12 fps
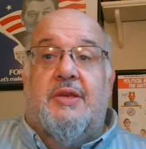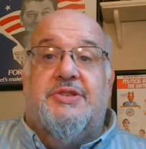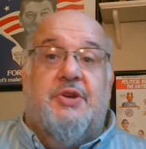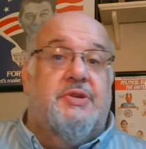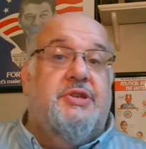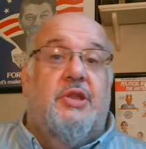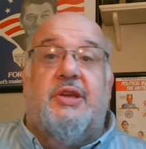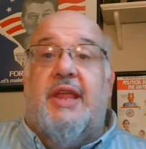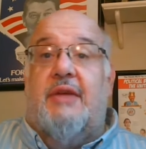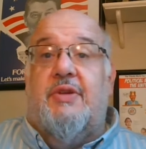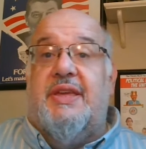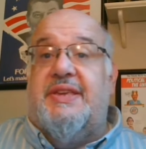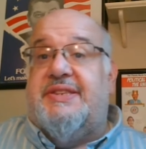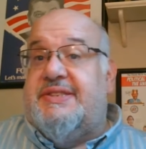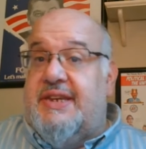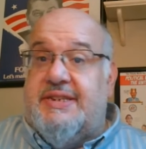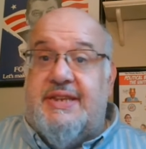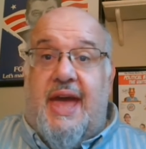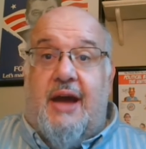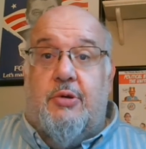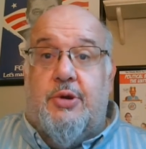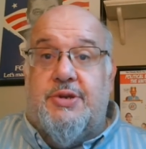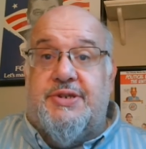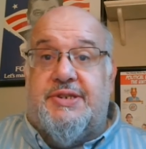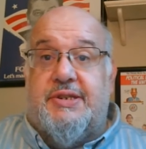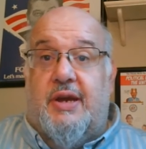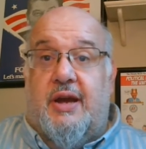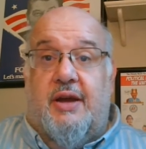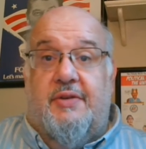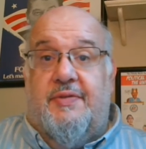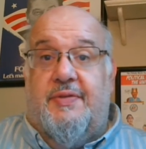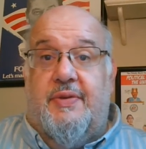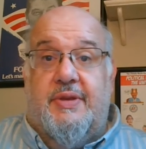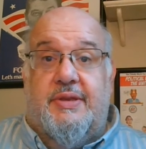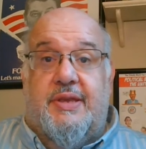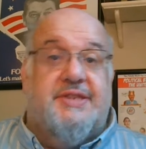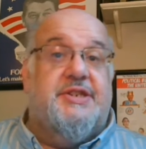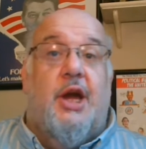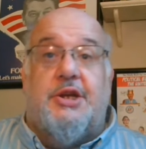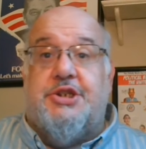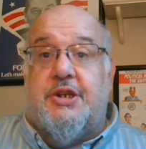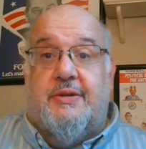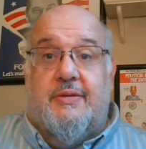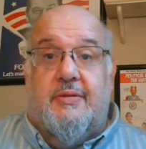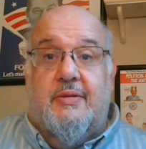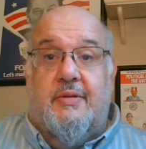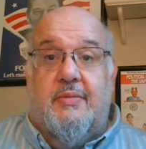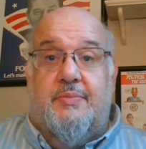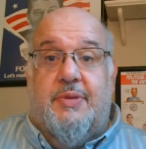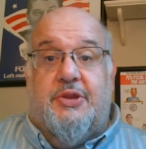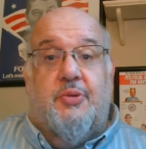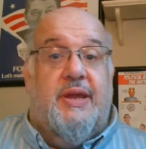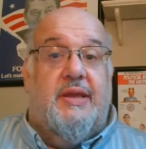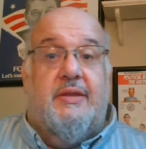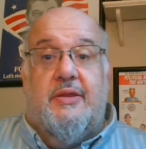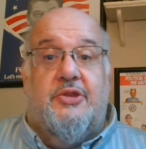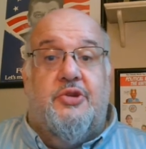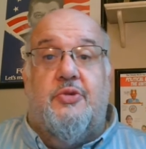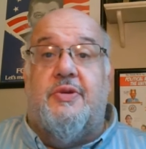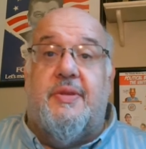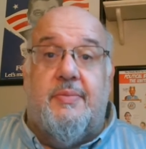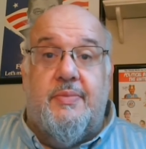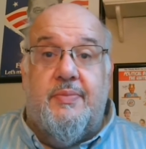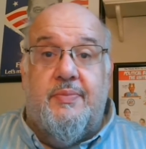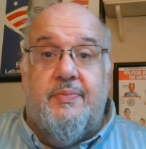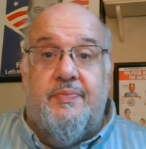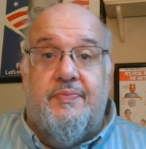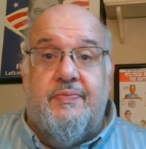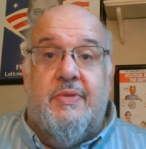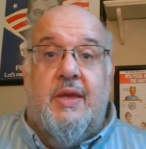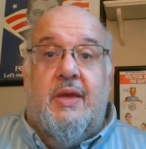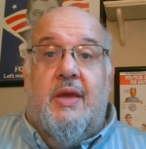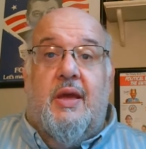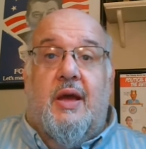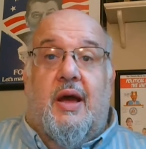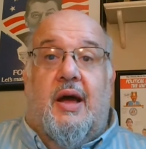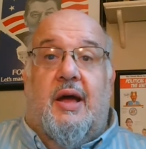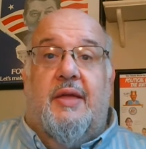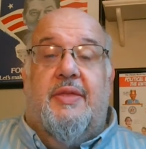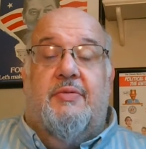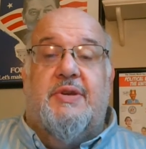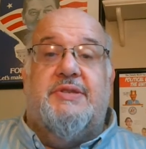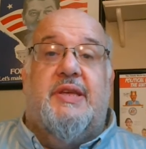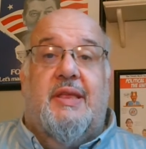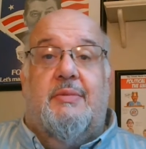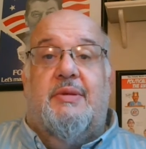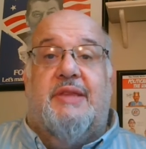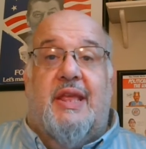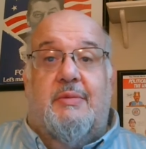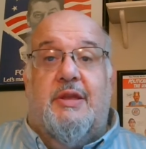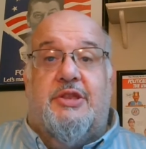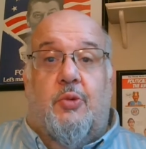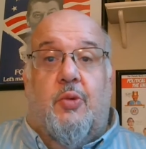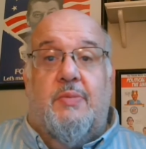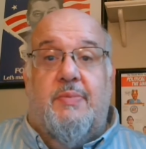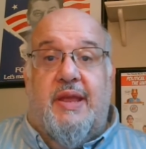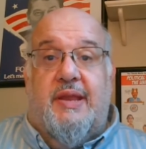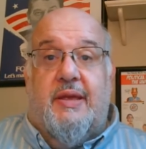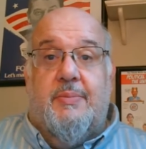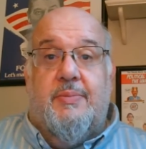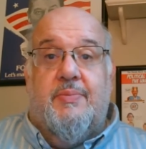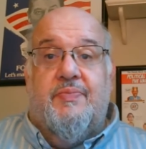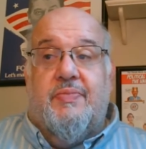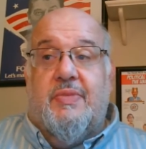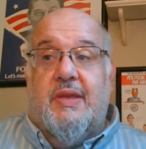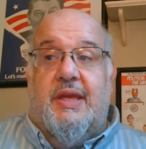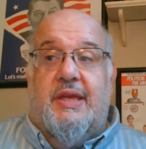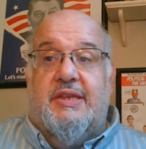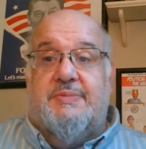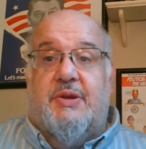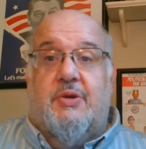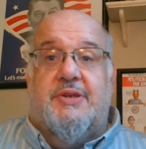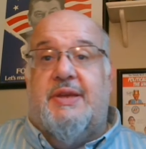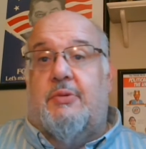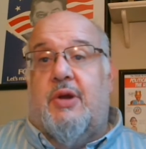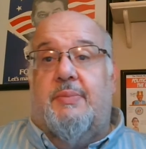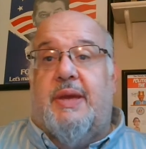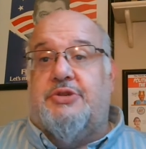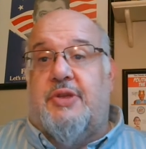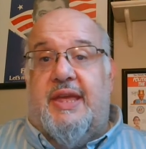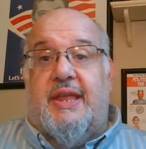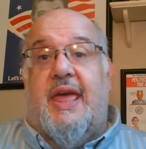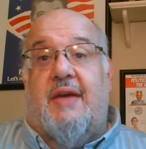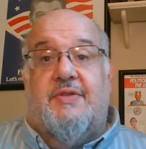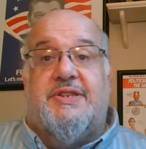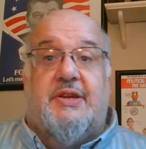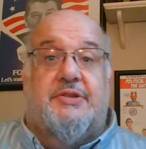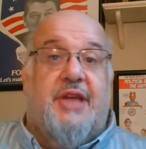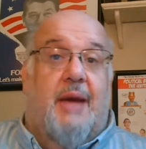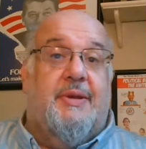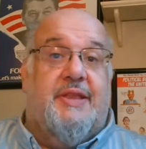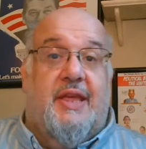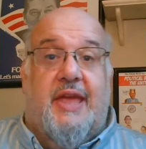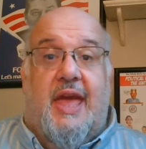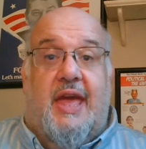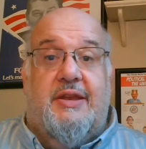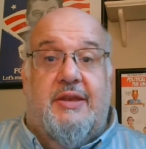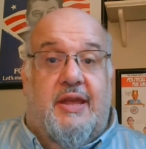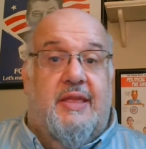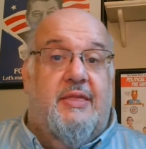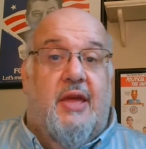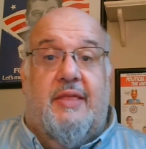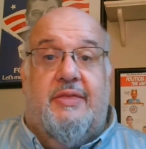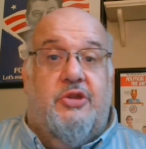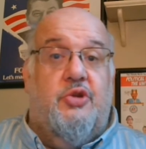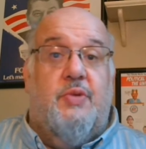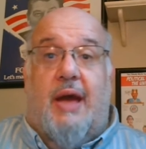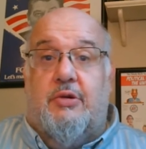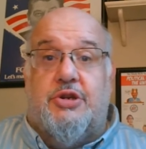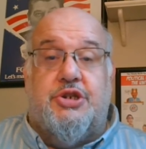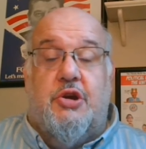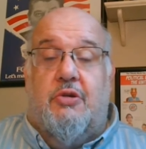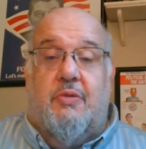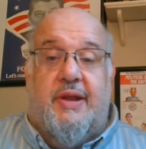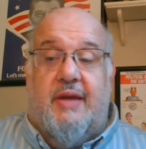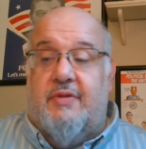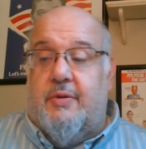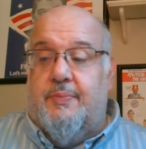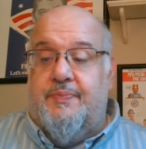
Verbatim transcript: So you're looking at really six hours of discussion between the two of them. Uh, the reason they limit they limit it to one minute is because they want to make sure they hit every single topic they can in that two hour show or whatever.